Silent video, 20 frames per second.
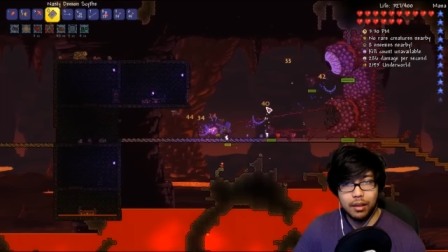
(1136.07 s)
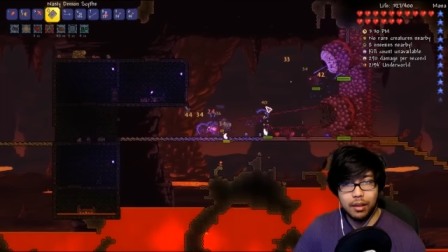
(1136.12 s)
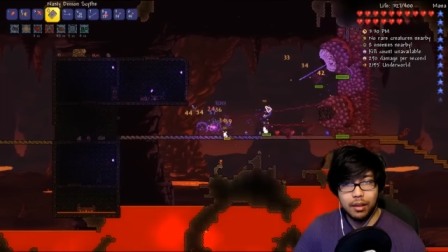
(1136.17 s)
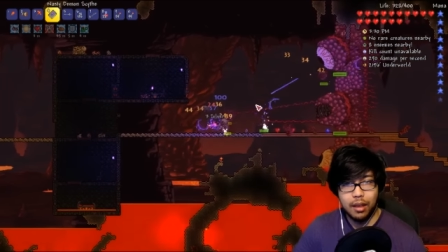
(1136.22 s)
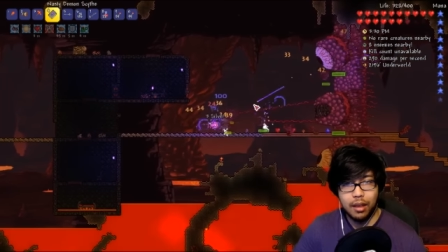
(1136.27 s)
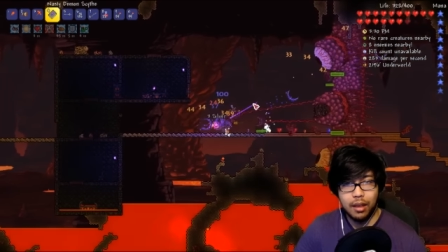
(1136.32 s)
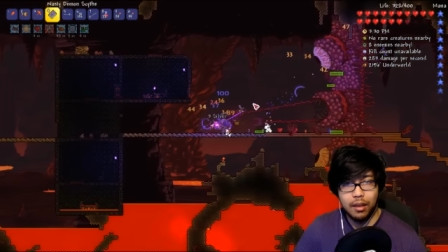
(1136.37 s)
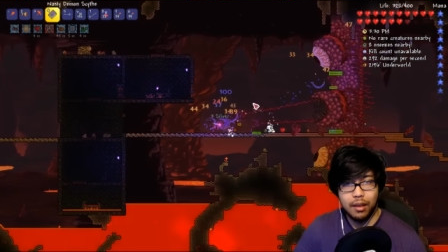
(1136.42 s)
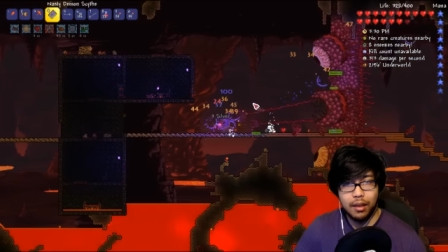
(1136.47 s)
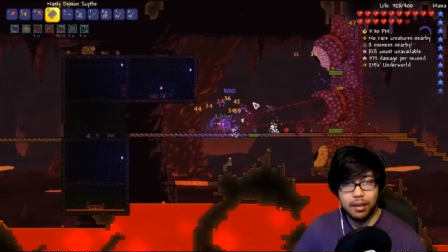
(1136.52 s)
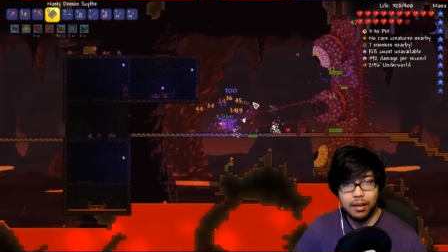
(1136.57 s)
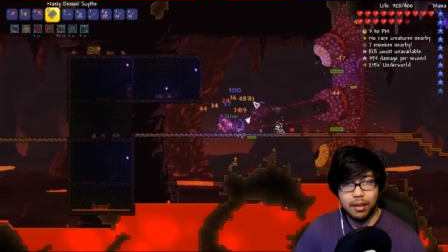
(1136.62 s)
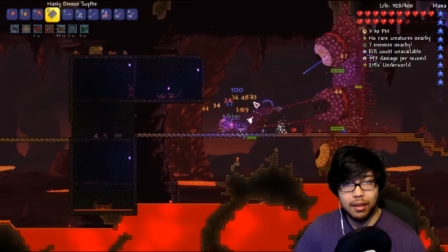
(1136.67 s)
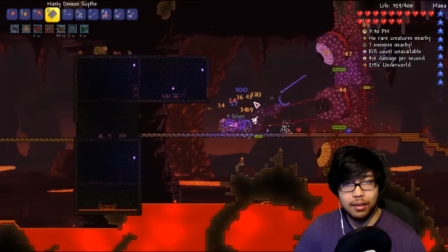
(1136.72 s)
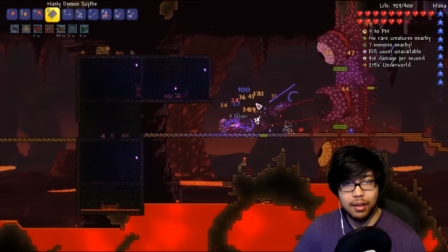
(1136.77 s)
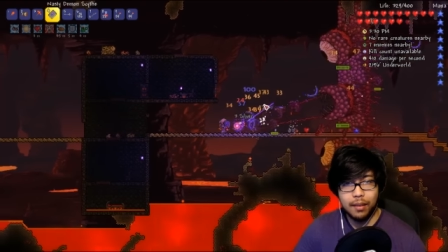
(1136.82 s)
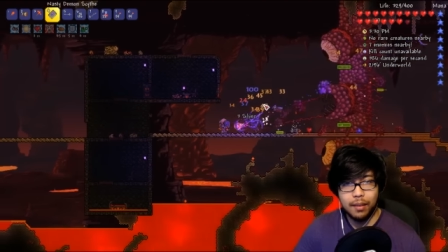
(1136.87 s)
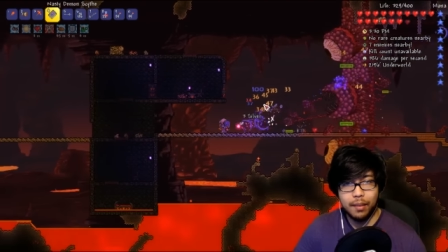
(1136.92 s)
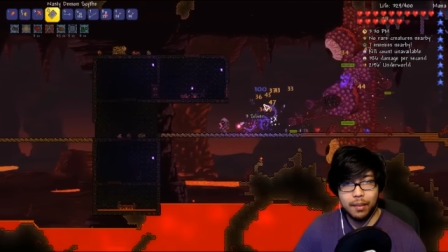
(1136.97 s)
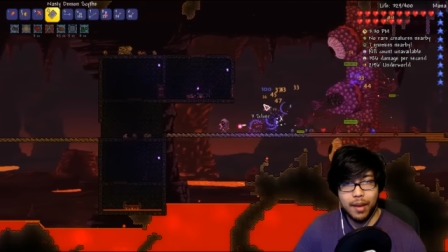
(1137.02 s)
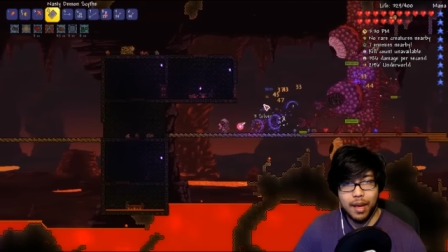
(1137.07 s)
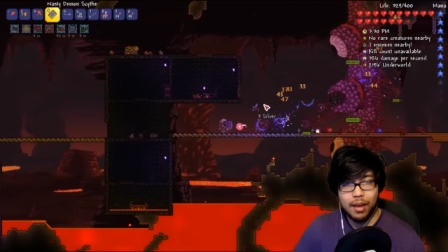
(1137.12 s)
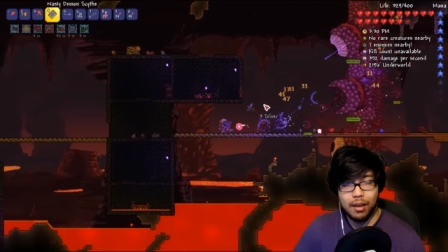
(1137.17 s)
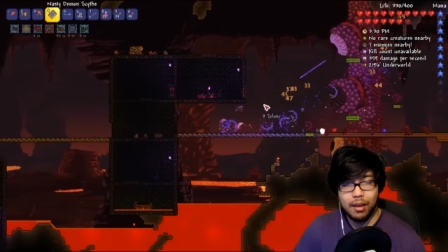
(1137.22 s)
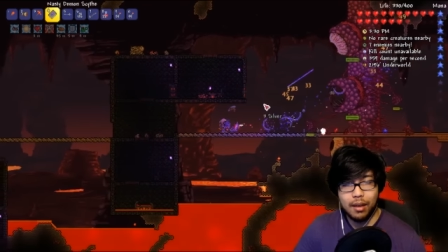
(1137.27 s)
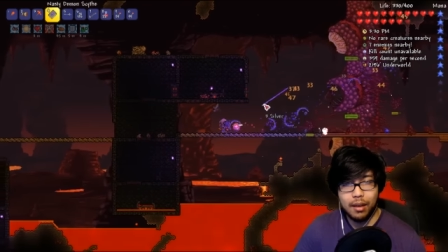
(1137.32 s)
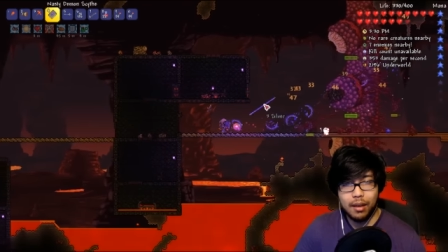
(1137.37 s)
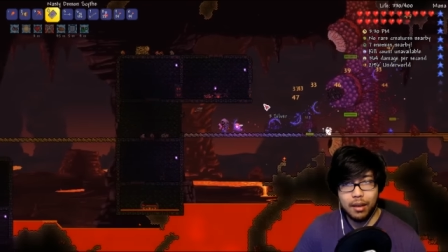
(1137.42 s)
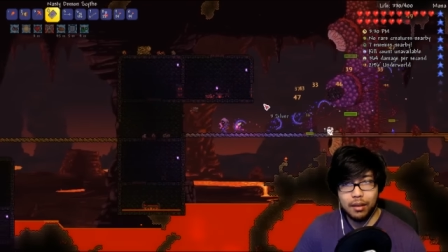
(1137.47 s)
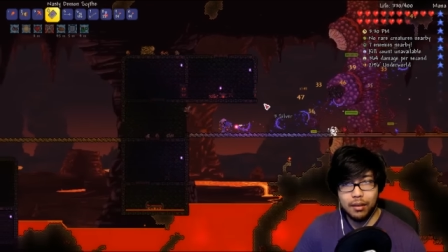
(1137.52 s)
Alright, not, not bad at
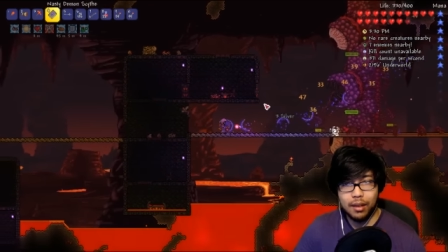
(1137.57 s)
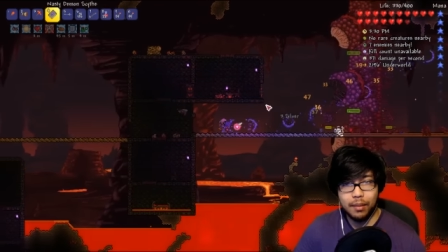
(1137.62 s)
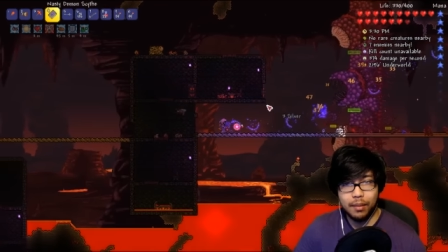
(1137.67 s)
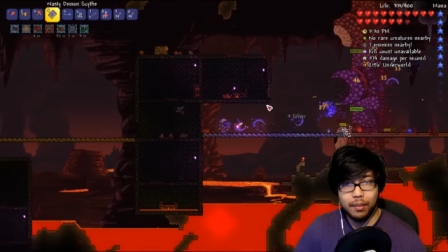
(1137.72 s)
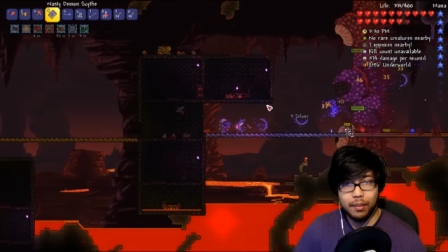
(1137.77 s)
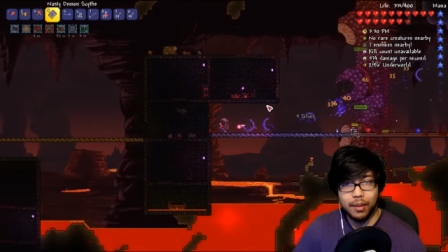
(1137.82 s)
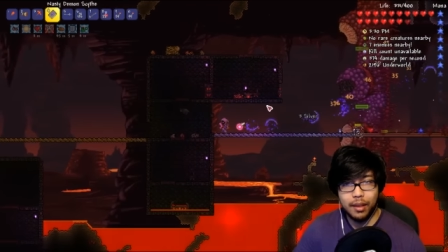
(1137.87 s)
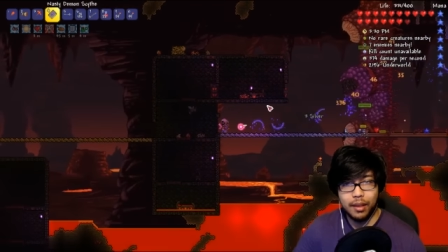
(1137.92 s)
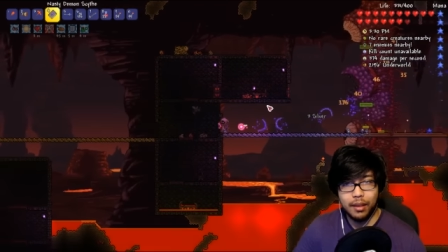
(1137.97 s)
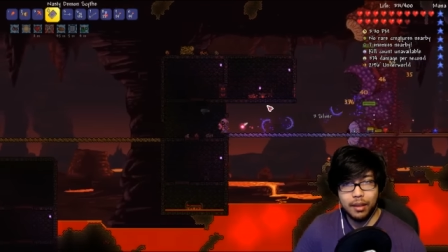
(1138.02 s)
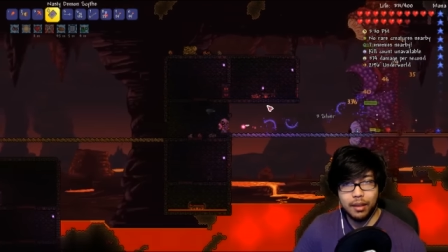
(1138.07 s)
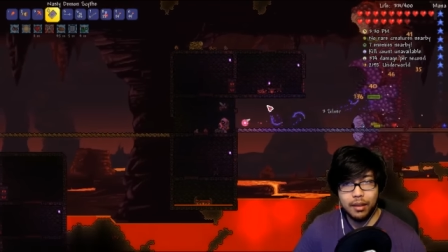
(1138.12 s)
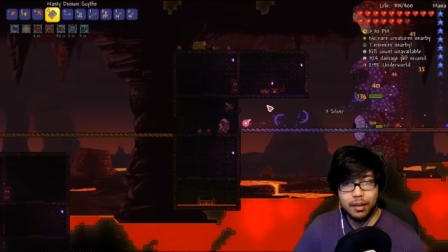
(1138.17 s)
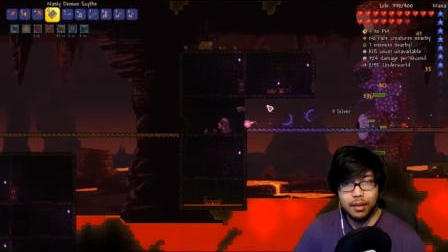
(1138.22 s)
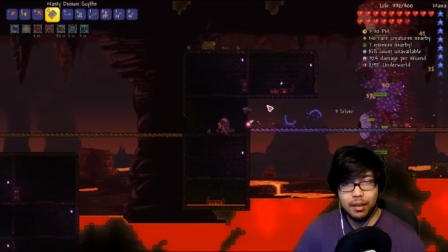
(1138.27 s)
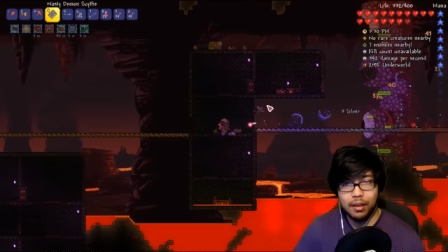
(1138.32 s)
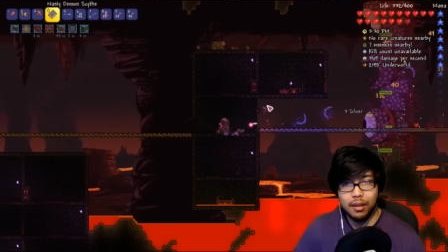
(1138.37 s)
all. Not bad.